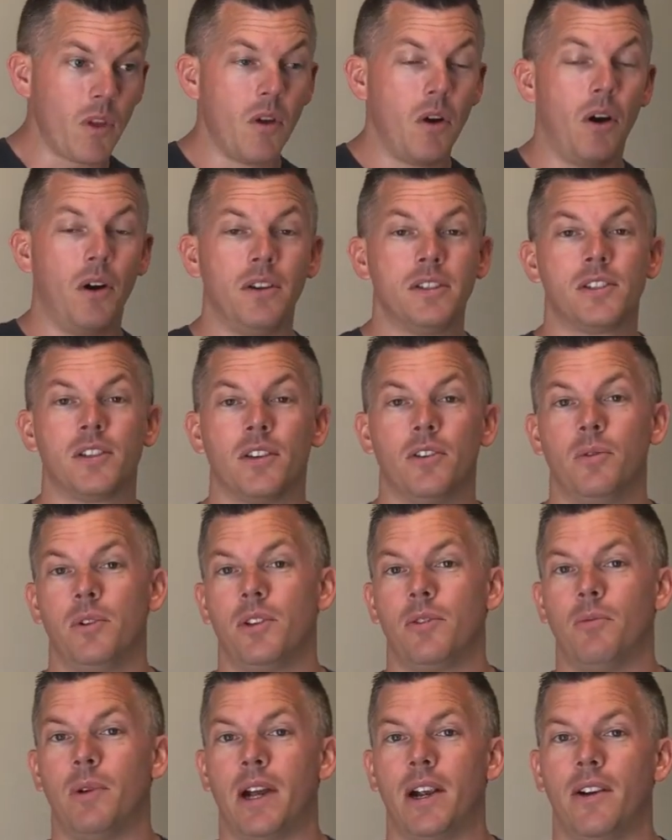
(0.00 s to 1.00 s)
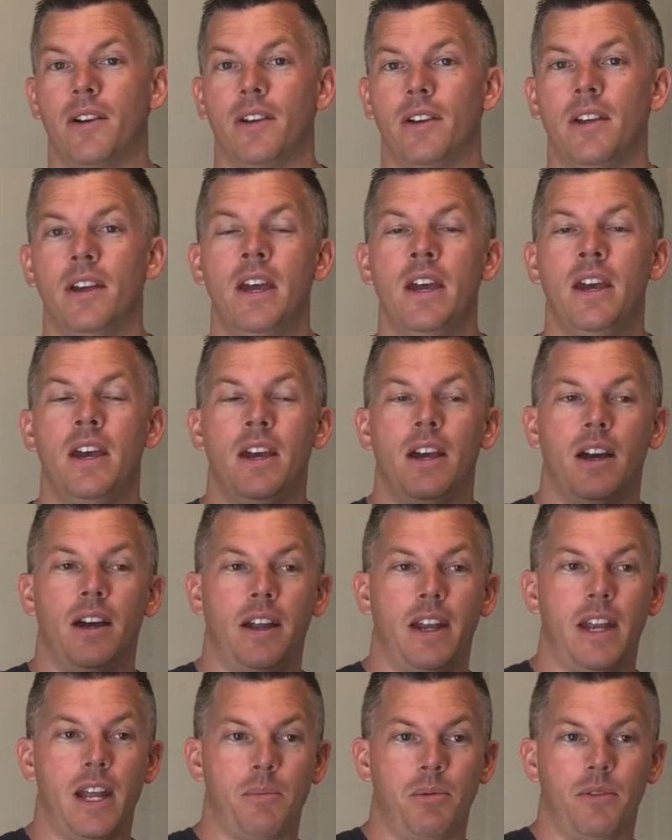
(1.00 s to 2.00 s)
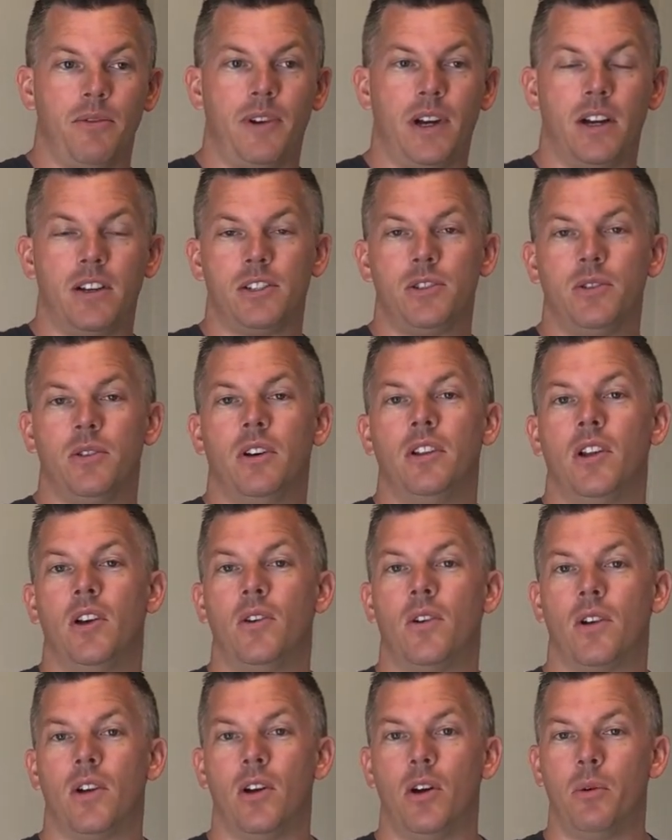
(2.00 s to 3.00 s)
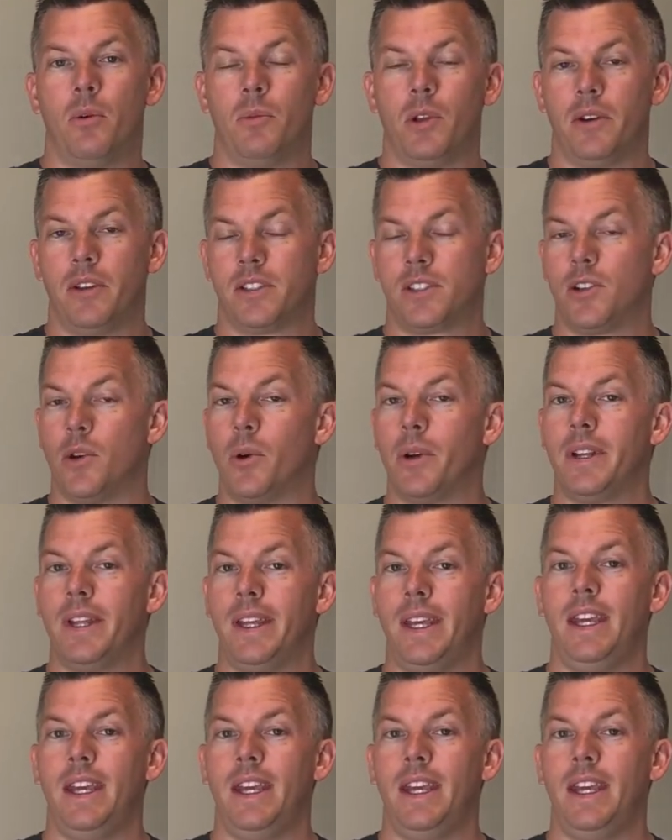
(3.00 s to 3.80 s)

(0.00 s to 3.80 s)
Also with wiring an amplifier to a lower ohm load is going to